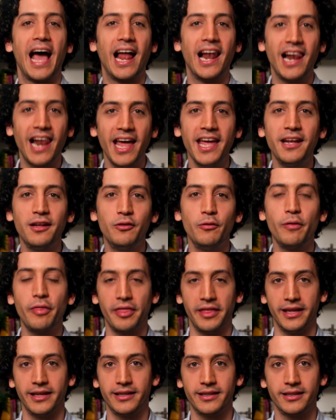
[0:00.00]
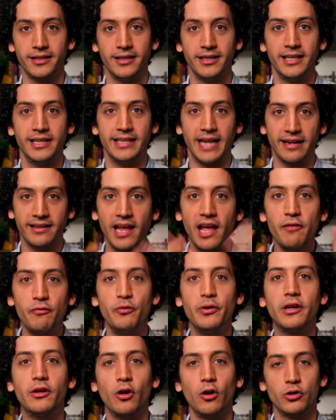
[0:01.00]
I like to think that
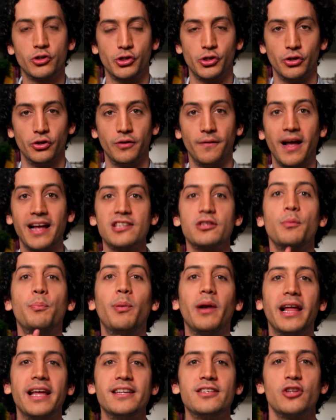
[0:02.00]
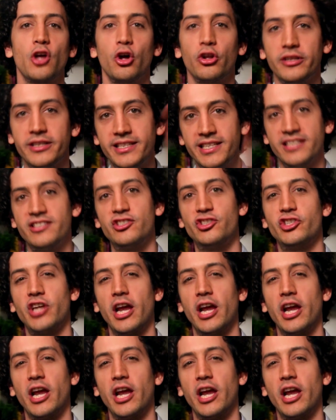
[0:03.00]
every culture has a place on this